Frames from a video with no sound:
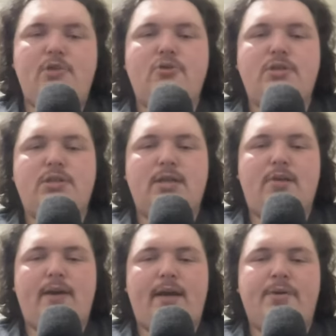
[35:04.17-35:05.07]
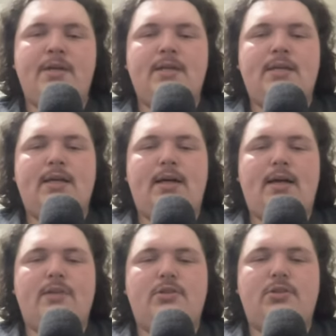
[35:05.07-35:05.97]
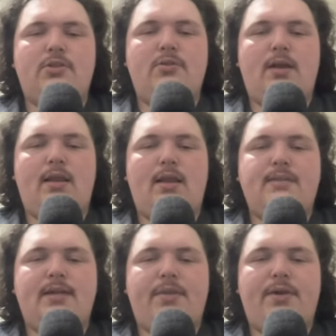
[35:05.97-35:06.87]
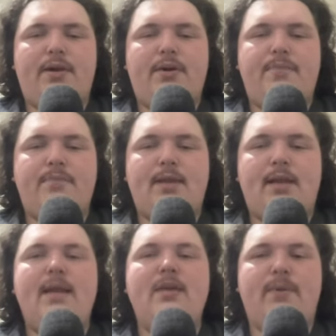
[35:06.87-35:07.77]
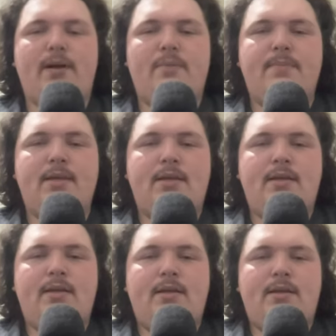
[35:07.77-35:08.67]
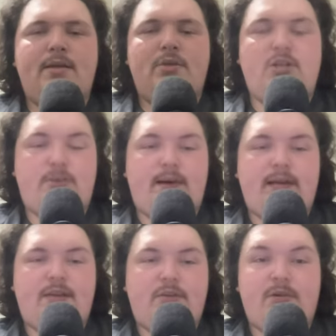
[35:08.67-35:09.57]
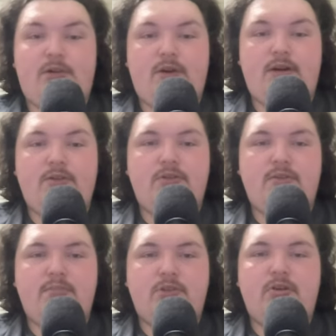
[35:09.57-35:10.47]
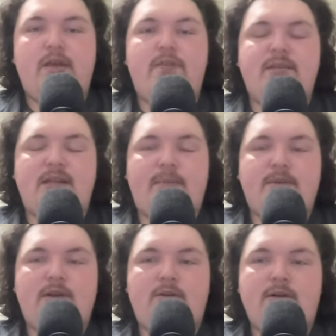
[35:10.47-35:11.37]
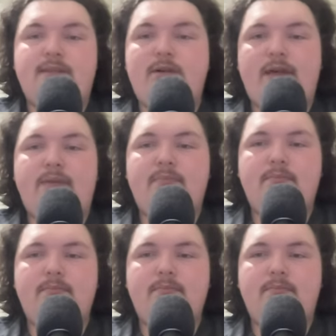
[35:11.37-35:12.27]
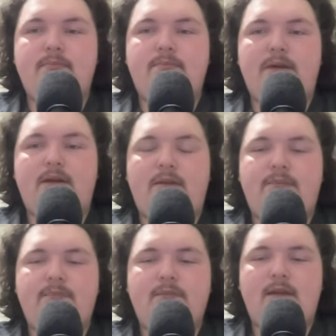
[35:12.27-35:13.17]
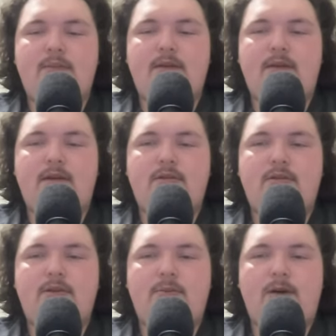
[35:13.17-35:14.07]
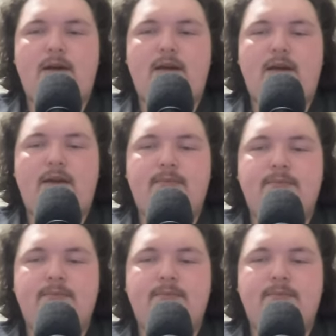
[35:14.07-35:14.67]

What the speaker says: you should stick around to Locked On Thunder anywhere you get your podcast from, including on YouTube, so you never miss an episode. And until then, be good and be good to one another.